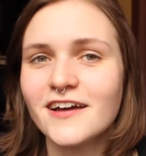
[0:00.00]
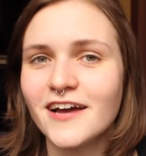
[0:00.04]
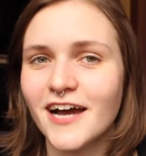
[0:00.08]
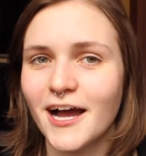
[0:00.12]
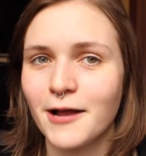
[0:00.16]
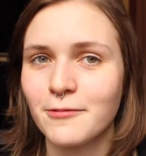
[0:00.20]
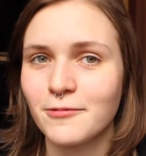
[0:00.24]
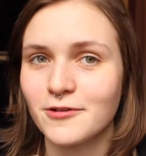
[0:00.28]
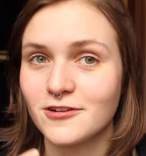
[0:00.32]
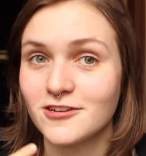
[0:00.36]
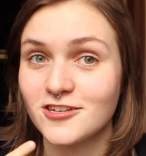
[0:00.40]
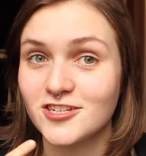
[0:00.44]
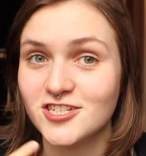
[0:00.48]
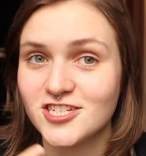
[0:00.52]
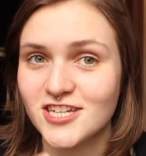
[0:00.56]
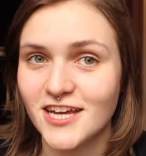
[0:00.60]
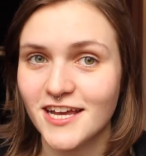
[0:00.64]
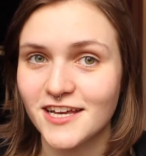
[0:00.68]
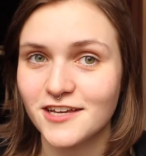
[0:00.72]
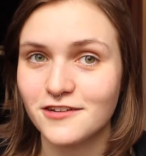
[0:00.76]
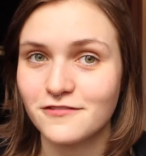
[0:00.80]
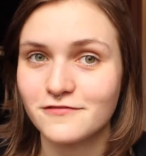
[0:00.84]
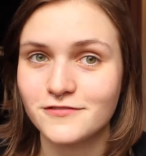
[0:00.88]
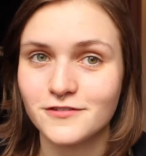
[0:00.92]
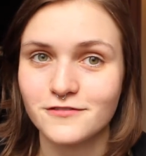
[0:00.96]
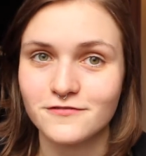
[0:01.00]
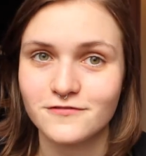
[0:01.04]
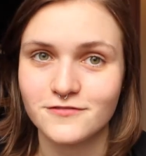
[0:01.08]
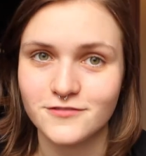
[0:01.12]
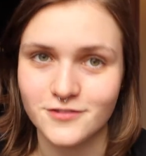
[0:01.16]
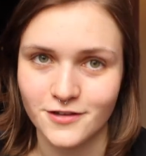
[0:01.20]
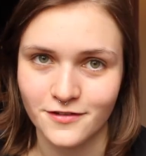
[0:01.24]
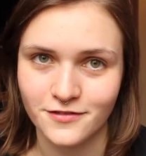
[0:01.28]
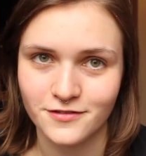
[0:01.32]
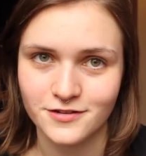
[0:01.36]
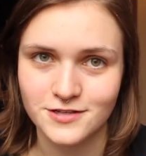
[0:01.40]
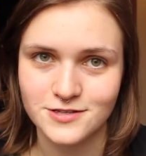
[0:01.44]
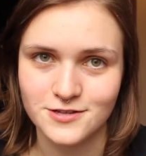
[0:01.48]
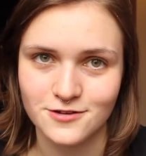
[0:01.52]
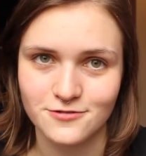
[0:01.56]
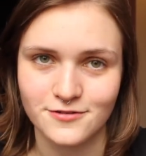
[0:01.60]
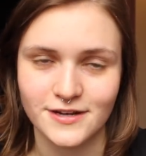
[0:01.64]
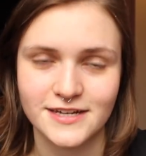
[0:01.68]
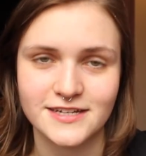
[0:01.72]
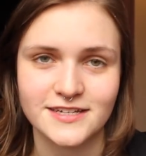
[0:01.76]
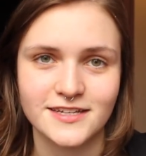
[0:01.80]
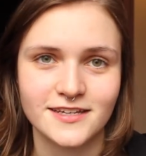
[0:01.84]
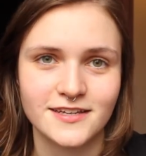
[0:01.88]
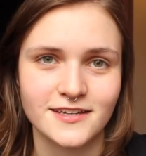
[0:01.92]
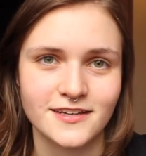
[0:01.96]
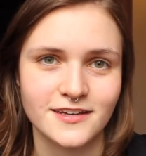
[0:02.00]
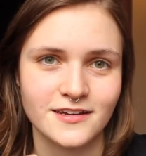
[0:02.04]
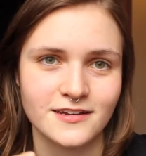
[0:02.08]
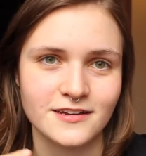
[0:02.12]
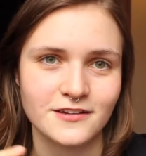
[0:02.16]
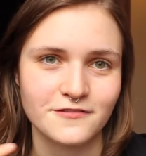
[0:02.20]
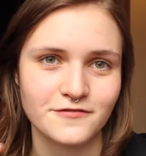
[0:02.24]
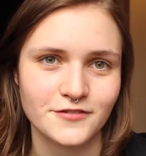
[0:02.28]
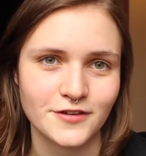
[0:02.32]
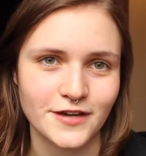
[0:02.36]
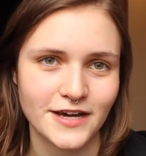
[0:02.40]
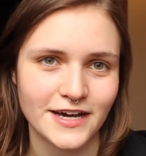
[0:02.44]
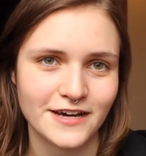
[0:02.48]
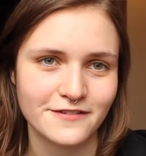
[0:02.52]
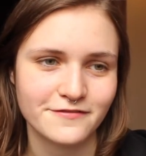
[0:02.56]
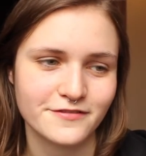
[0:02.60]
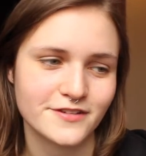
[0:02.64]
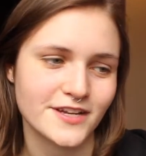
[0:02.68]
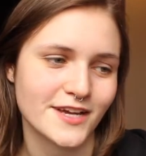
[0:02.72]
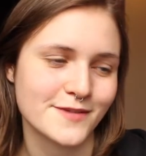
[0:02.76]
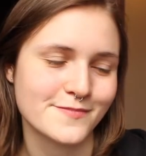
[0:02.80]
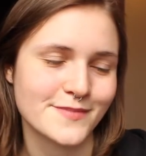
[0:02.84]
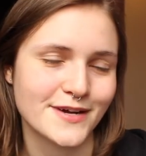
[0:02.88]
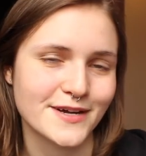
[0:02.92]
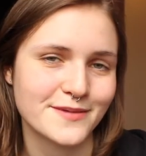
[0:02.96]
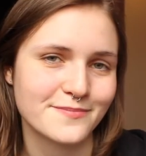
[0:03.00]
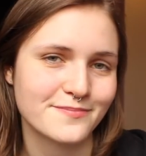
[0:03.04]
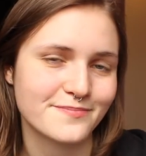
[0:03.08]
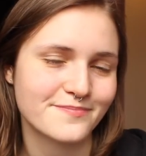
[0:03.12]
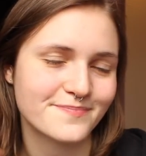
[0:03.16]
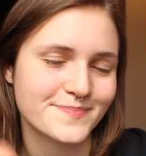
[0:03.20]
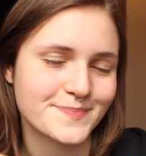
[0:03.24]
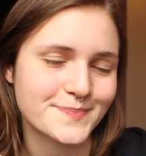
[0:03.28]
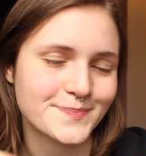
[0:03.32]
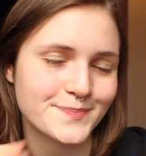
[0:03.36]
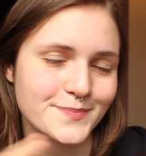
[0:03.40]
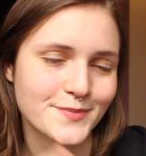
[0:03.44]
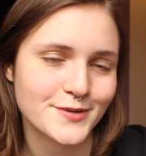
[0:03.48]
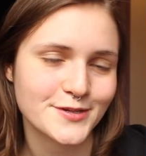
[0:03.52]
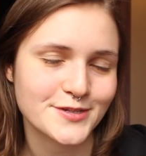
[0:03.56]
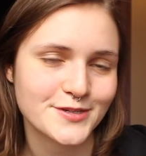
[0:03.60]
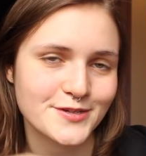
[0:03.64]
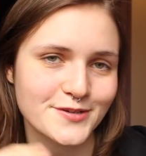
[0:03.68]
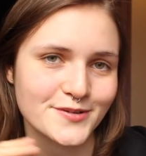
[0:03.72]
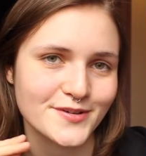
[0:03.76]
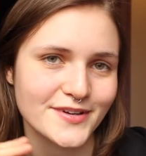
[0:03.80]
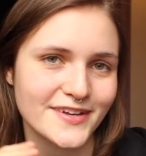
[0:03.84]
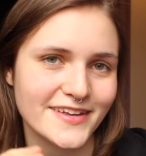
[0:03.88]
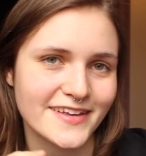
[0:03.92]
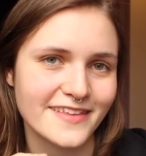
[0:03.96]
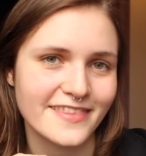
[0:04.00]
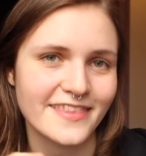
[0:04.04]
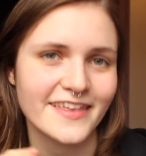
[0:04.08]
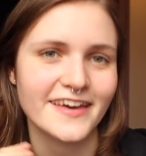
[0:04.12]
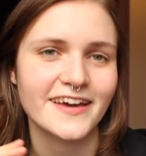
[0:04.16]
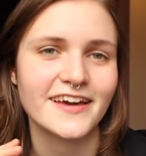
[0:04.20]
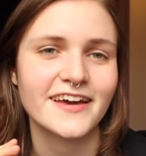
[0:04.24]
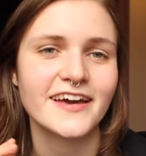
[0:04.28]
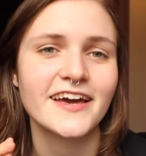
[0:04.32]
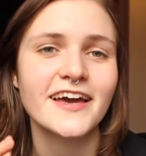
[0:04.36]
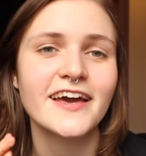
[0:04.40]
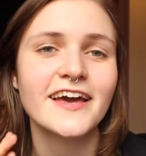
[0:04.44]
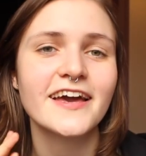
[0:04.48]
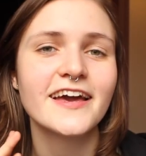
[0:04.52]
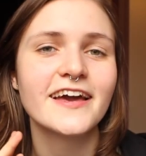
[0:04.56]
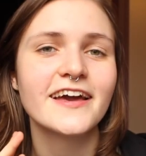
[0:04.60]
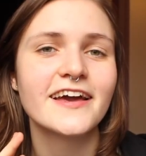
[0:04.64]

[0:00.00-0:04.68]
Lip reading: I'm gonna check if you've done this already, and if you haven't, I might put you in there.